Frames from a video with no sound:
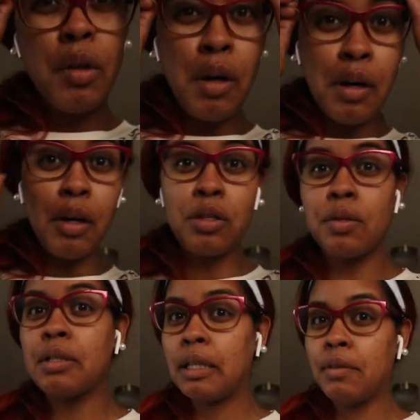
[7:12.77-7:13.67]
All right, y'all,
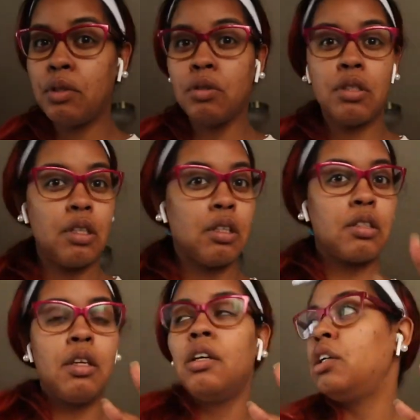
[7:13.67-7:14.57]
so it's
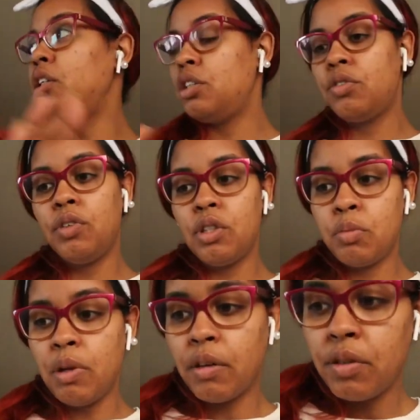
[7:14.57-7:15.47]
11.06. Just
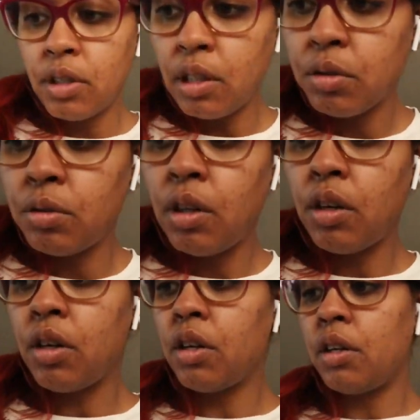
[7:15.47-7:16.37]
finished breakfast not too
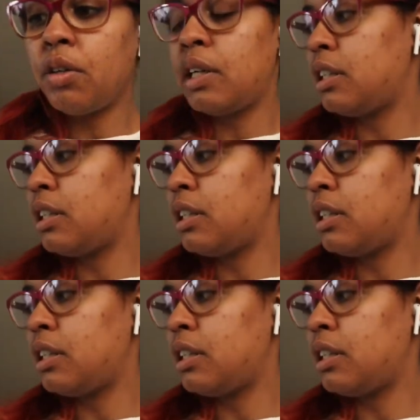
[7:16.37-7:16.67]
long ago.